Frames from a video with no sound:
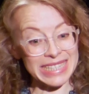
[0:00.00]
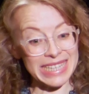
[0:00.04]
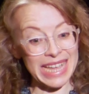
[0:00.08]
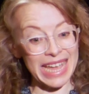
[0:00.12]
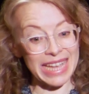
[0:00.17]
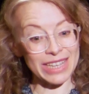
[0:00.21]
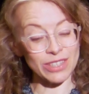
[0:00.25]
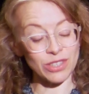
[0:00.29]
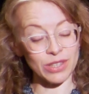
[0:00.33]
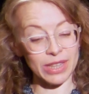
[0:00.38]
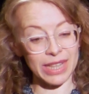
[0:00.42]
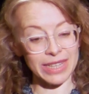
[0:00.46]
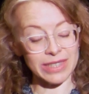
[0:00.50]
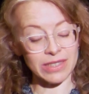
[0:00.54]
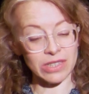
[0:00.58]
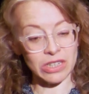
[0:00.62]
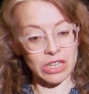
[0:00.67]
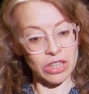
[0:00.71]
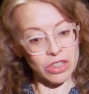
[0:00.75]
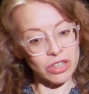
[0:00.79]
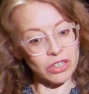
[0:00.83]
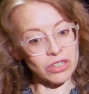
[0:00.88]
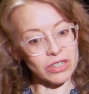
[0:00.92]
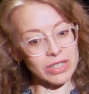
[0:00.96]
day, so that's on
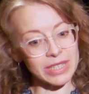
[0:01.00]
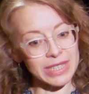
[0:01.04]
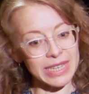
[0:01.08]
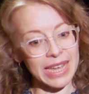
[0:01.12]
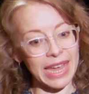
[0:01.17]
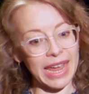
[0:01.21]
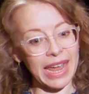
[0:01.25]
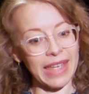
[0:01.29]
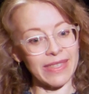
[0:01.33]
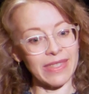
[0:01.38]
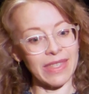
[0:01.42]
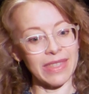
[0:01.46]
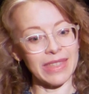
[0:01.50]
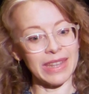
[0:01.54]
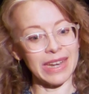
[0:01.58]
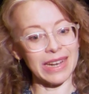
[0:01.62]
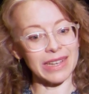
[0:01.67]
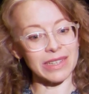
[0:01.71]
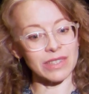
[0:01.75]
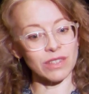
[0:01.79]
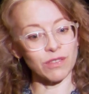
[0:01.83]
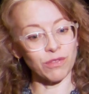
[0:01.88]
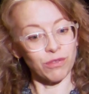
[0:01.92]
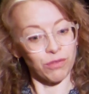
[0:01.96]
a Thursday, and then the
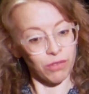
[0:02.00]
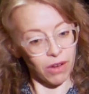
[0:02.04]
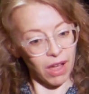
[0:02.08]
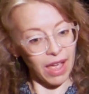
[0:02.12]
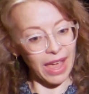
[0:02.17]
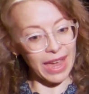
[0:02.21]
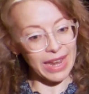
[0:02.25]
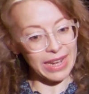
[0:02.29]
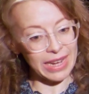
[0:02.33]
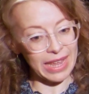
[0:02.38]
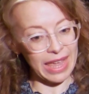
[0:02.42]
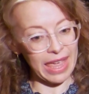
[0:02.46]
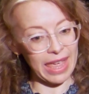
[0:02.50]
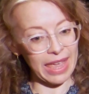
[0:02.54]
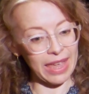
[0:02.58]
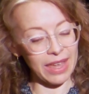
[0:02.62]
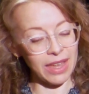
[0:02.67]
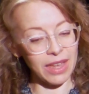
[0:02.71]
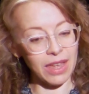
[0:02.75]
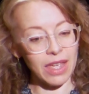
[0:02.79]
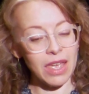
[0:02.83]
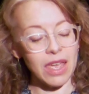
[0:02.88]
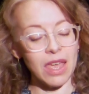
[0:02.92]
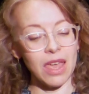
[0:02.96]
next
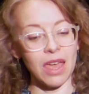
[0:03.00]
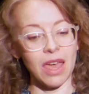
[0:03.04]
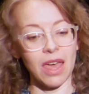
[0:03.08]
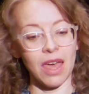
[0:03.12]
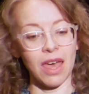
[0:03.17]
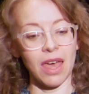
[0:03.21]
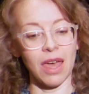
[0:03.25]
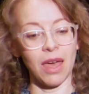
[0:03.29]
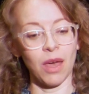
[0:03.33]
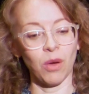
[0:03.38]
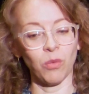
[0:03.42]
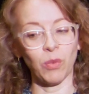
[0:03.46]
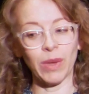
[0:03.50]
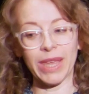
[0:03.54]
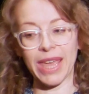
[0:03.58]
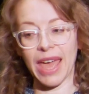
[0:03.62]
Friday, we